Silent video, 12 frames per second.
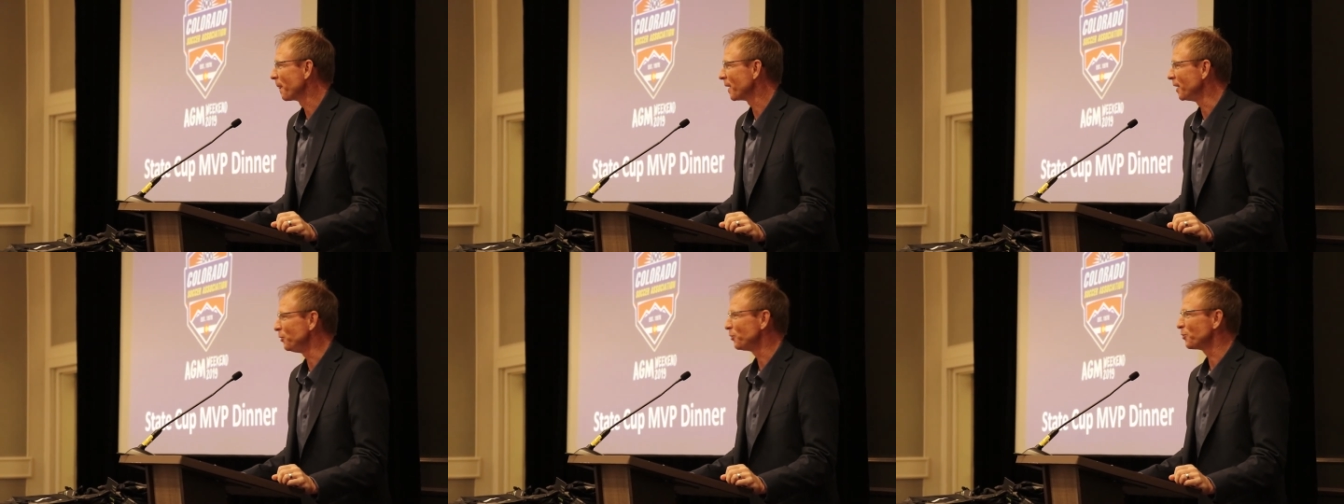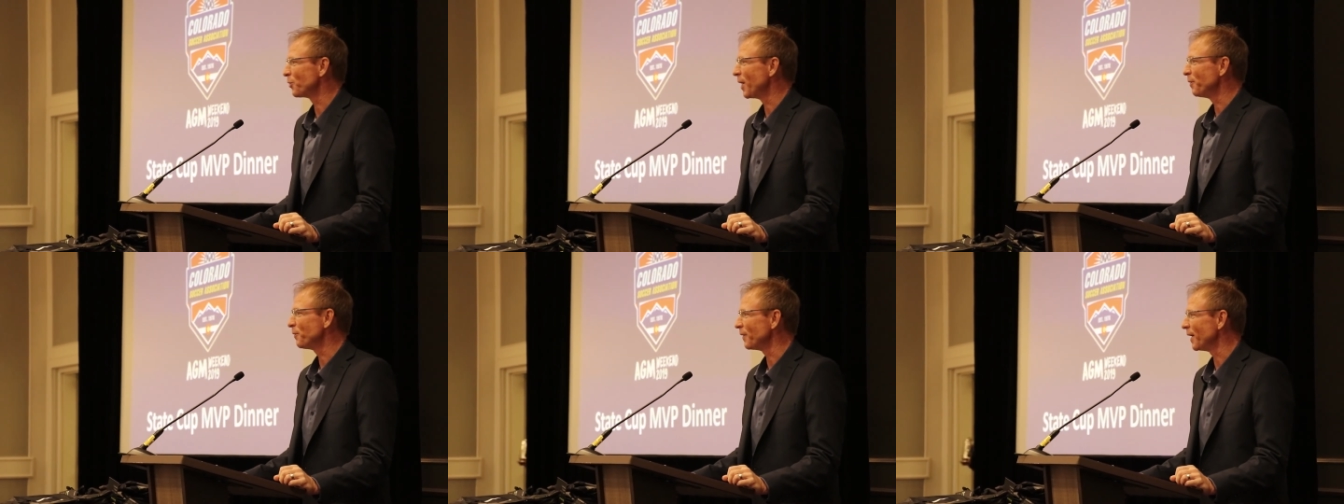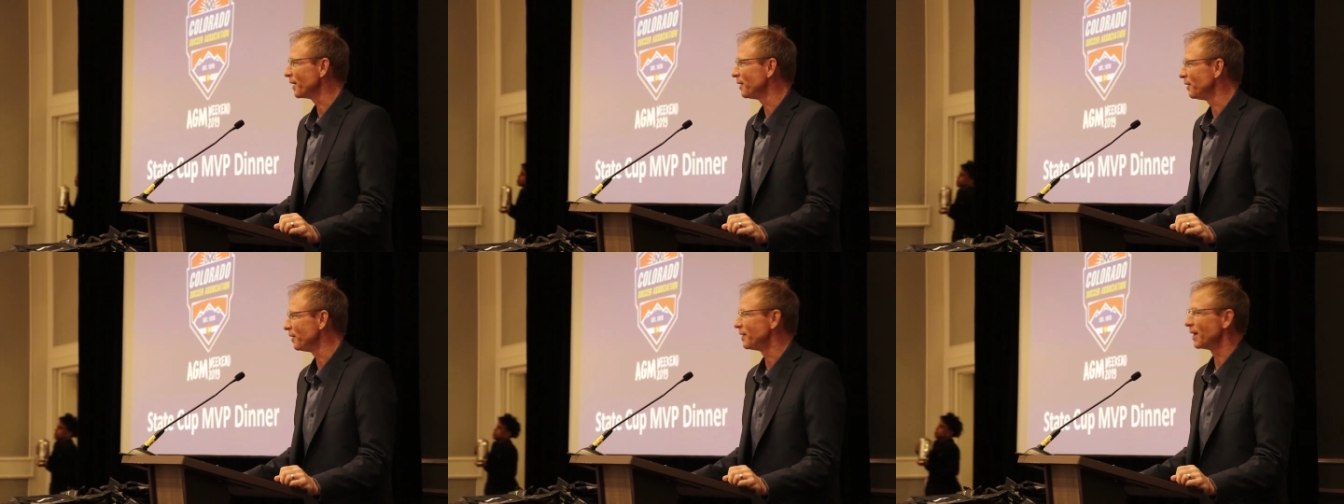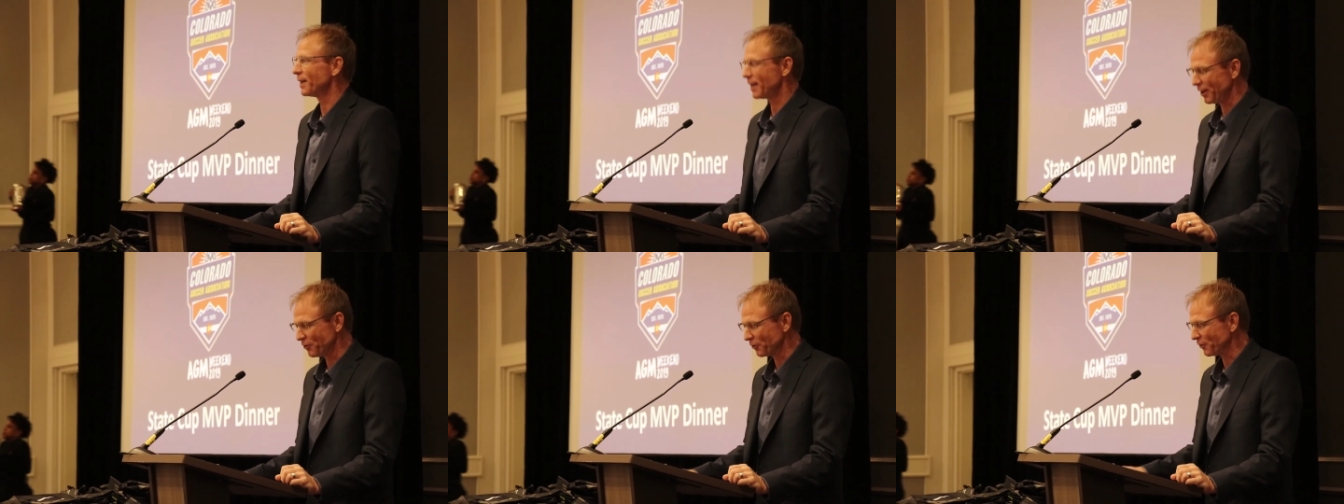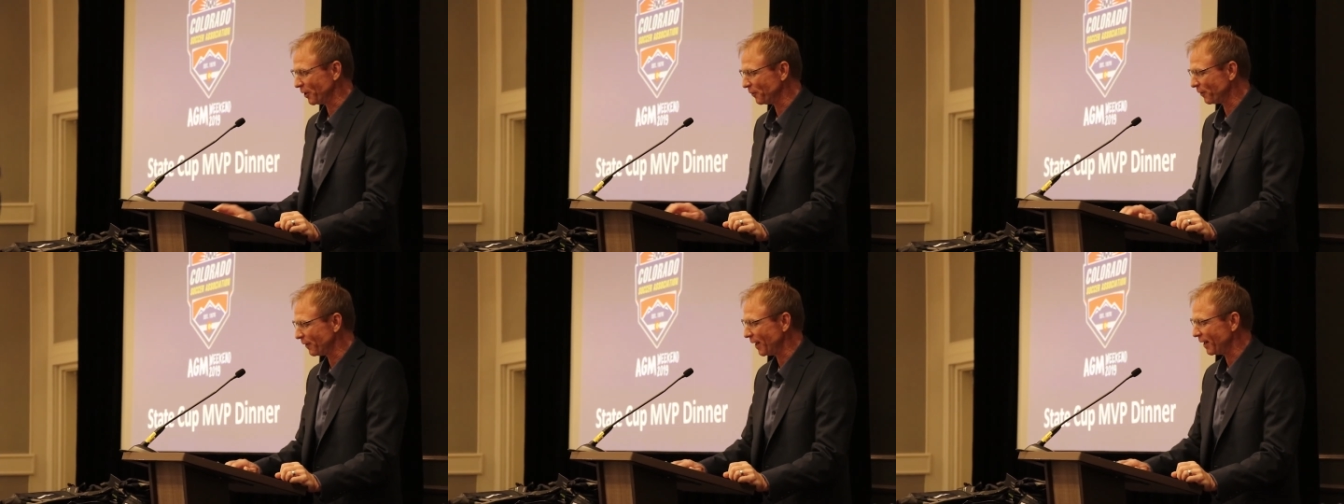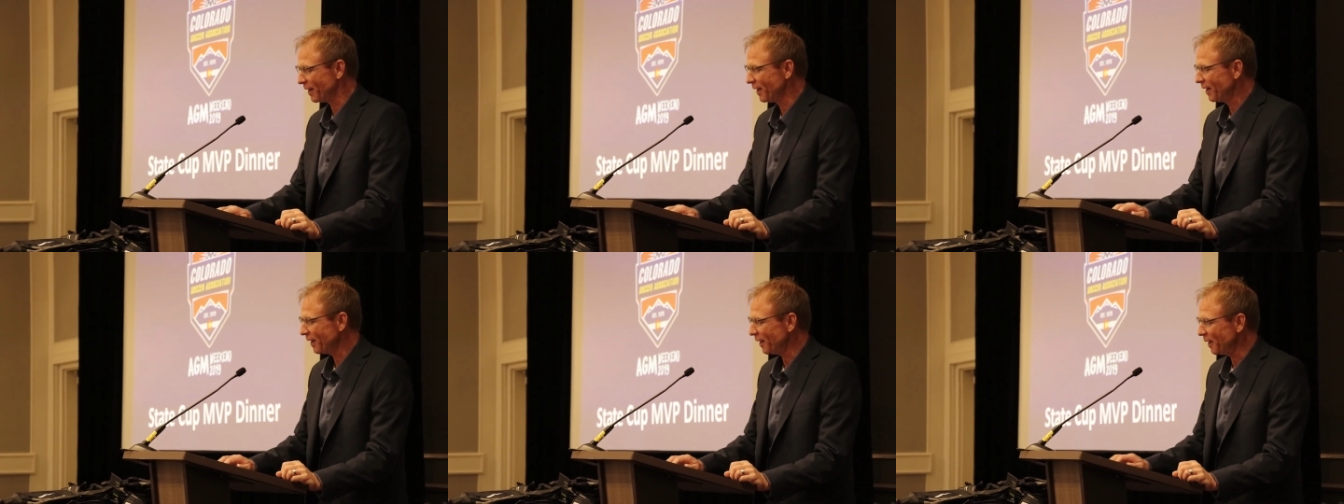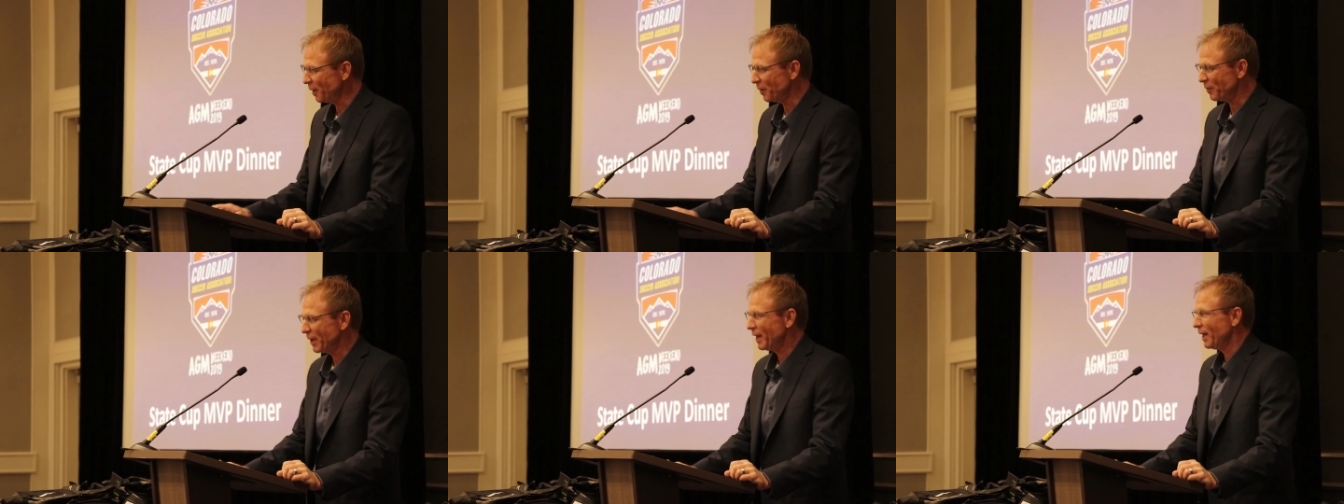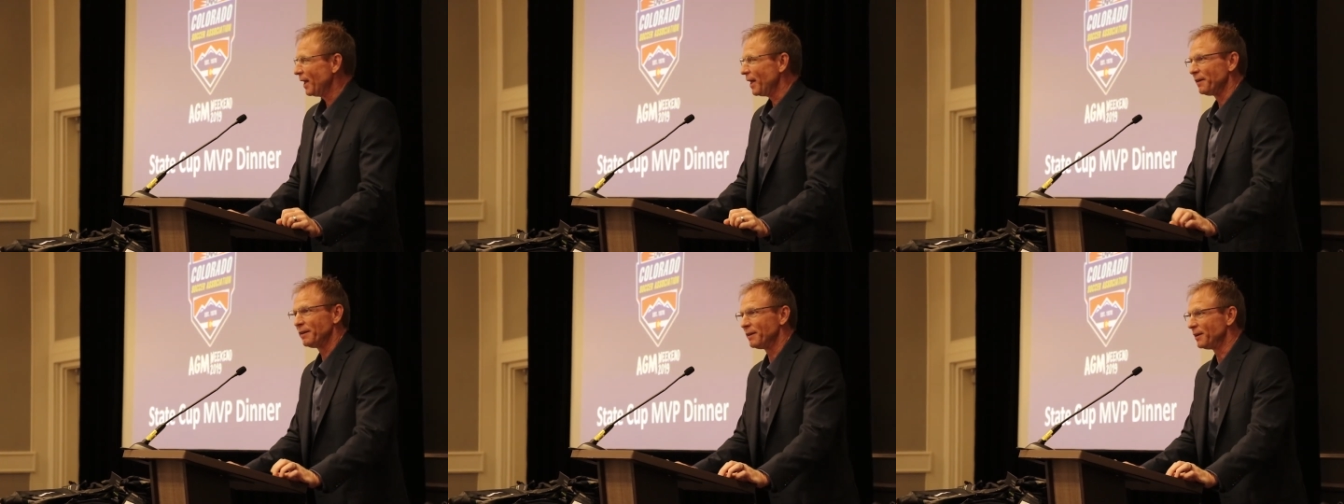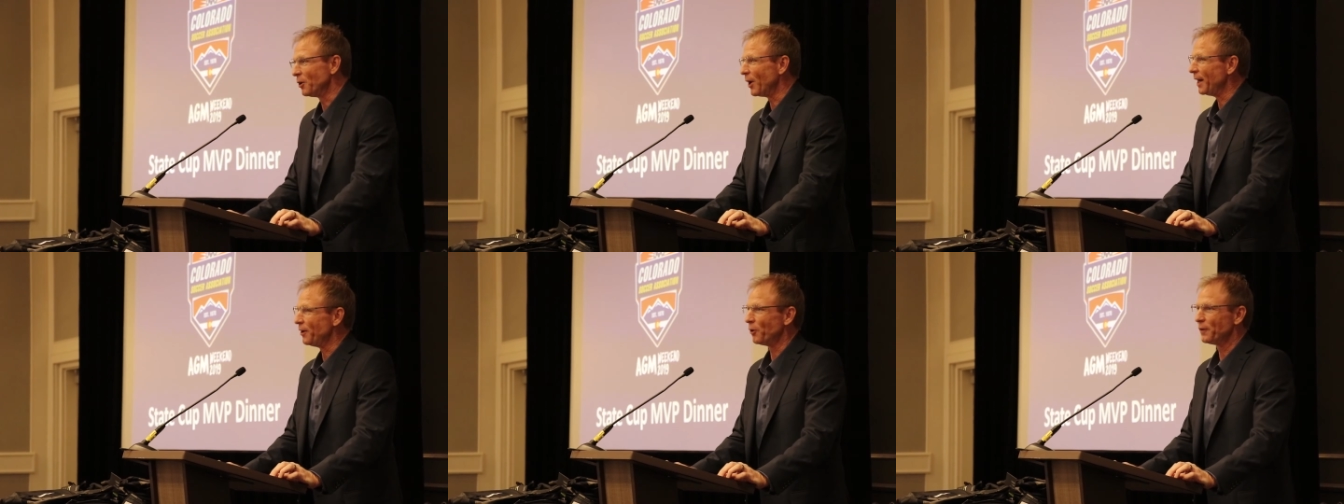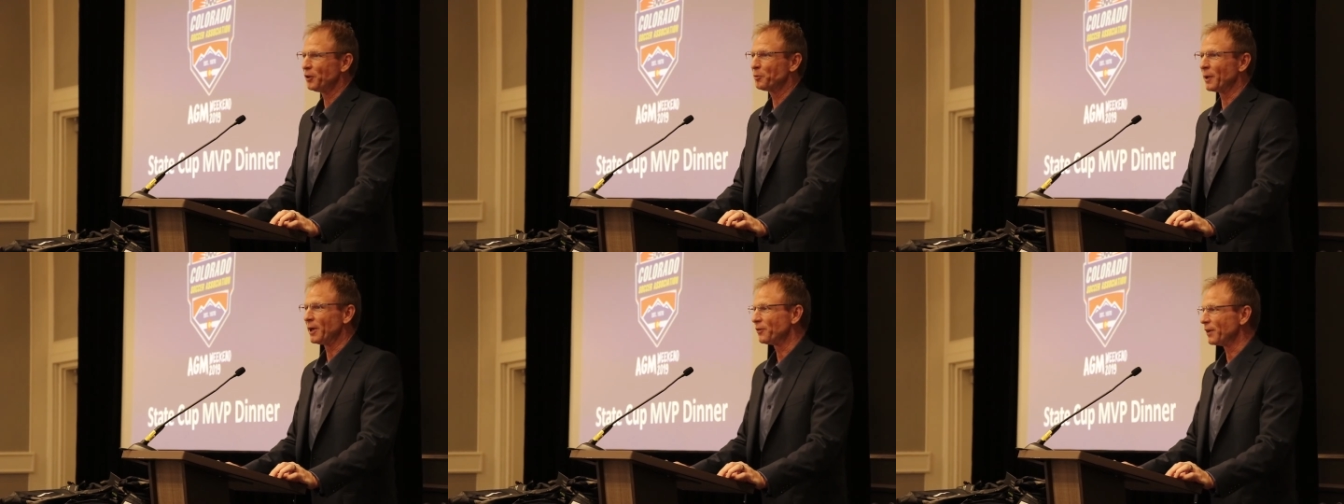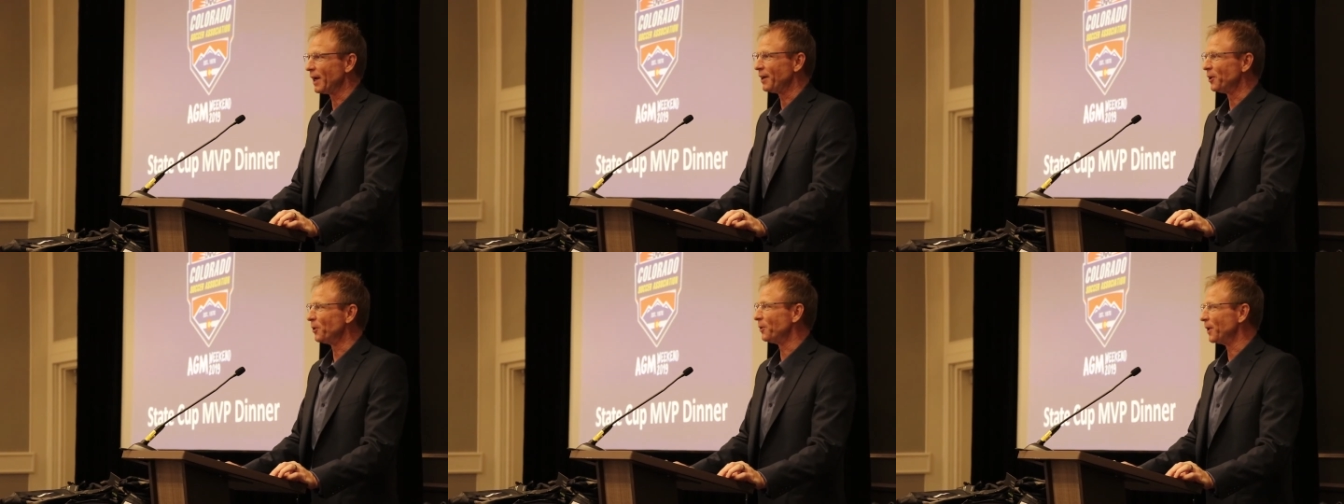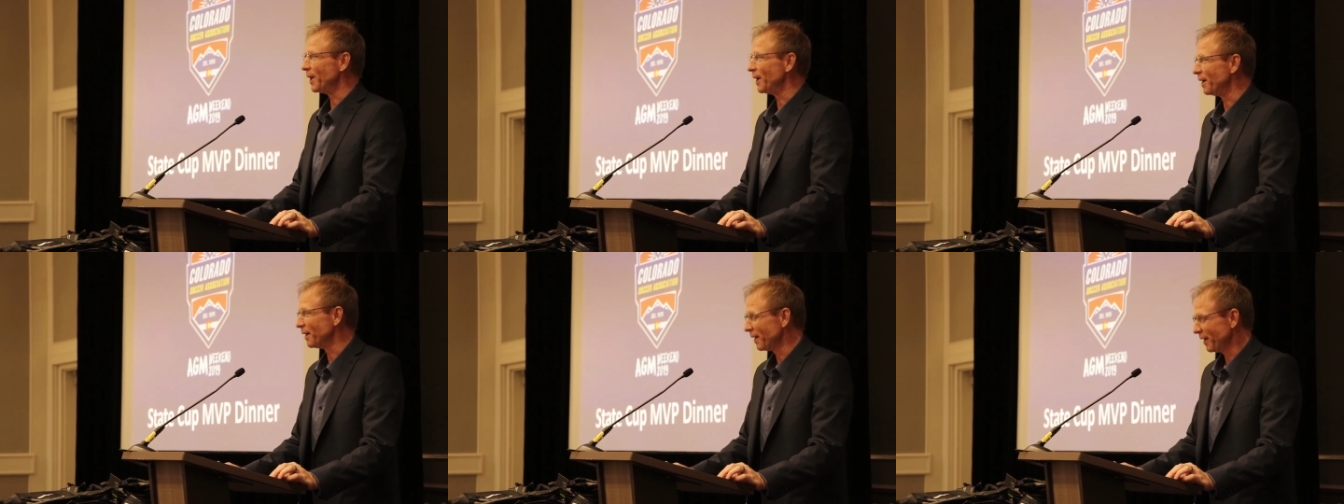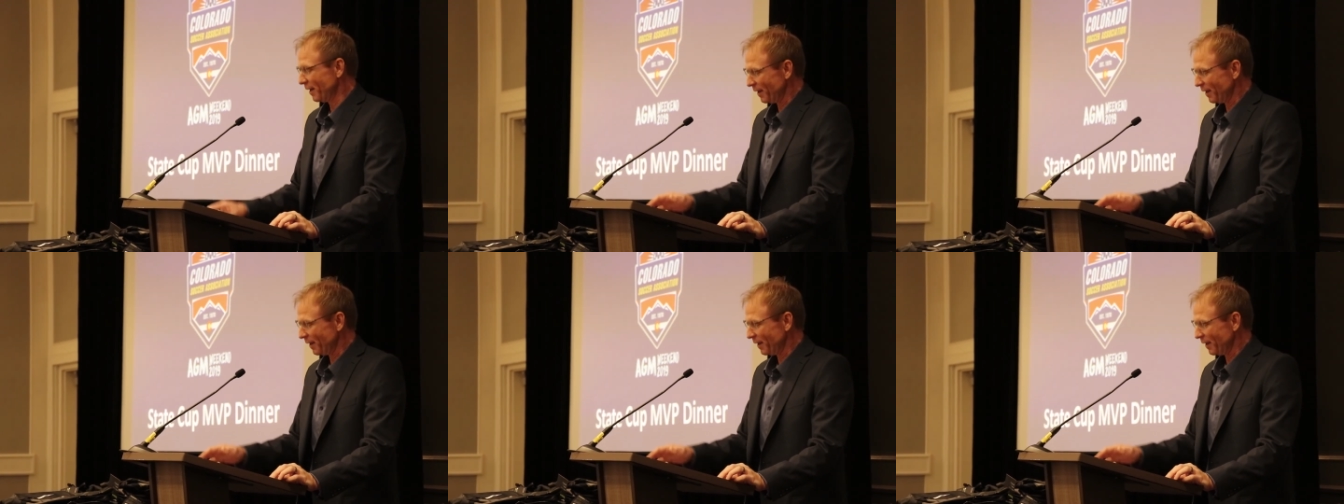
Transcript: Can you strive for that? Can you dedicate yourself for that? Um, you know, I know these players, and I know, uh,